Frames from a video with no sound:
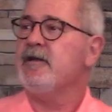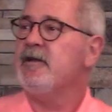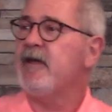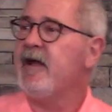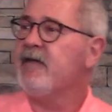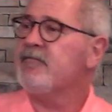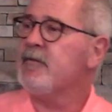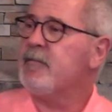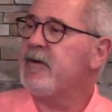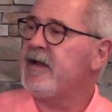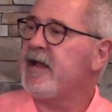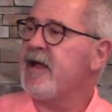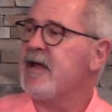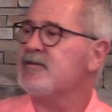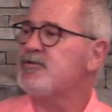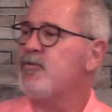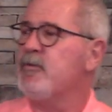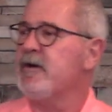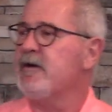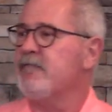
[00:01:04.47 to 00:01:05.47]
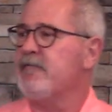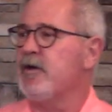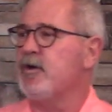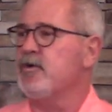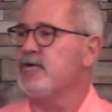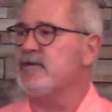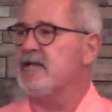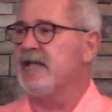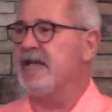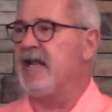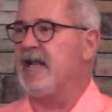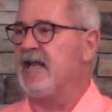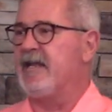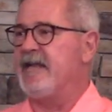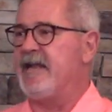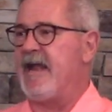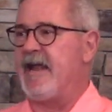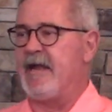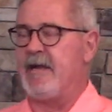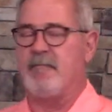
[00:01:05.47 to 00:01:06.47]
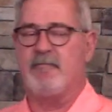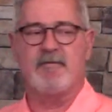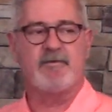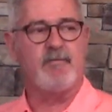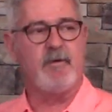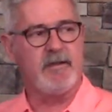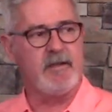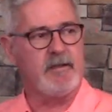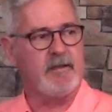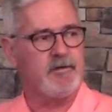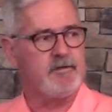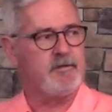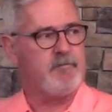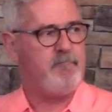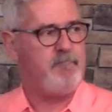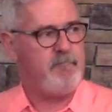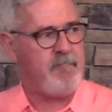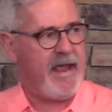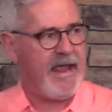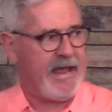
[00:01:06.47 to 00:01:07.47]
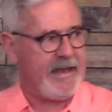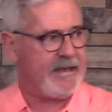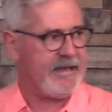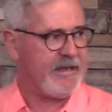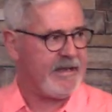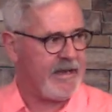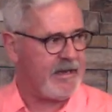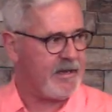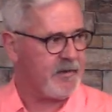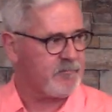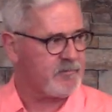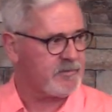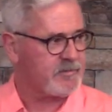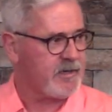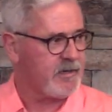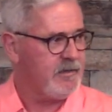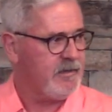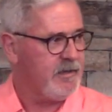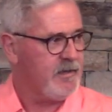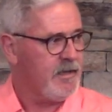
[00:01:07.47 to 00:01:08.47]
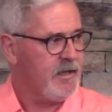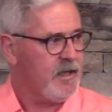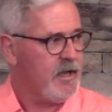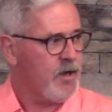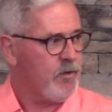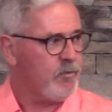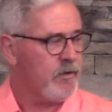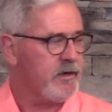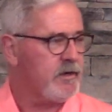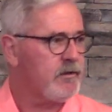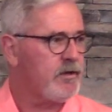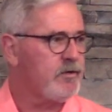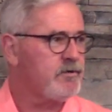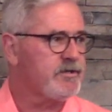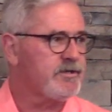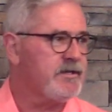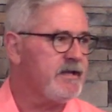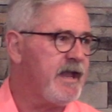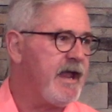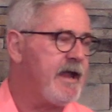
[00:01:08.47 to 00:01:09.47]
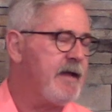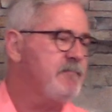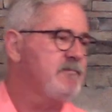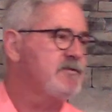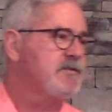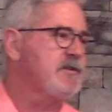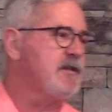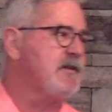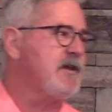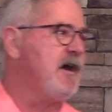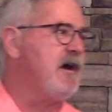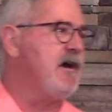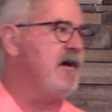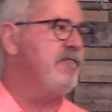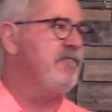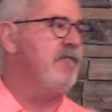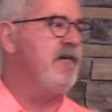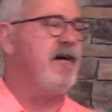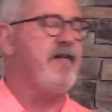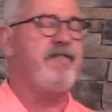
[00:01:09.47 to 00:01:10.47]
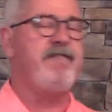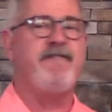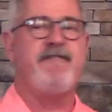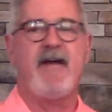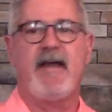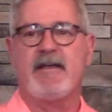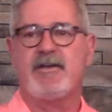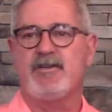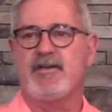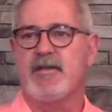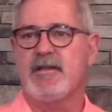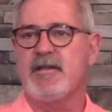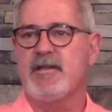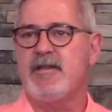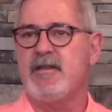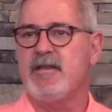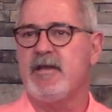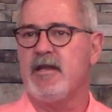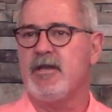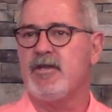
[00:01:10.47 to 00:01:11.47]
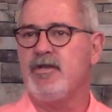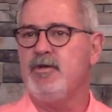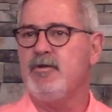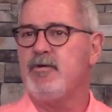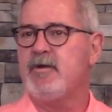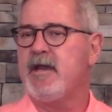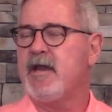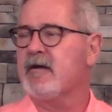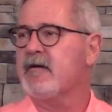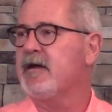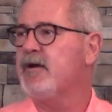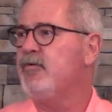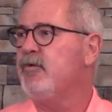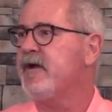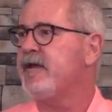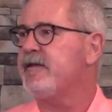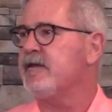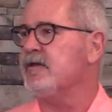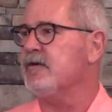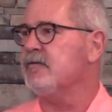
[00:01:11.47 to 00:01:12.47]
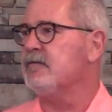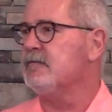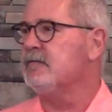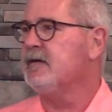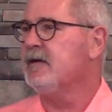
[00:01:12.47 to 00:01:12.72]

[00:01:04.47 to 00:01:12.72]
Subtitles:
Everybody has one of those little names, one of those pet names, one of those names of affection that you carry with you.